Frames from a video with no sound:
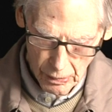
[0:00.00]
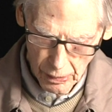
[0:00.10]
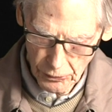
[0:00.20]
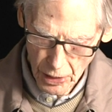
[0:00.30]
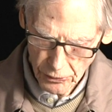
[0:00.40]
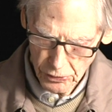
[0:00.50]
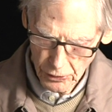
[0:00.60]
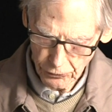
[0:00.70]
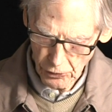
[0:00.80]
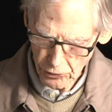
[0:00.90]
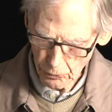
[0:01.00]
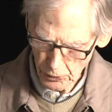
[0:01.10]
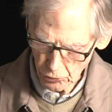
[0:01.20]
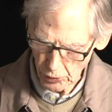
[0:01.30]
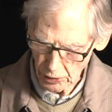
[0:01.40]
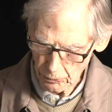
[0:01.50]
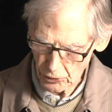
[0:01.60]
Another difference between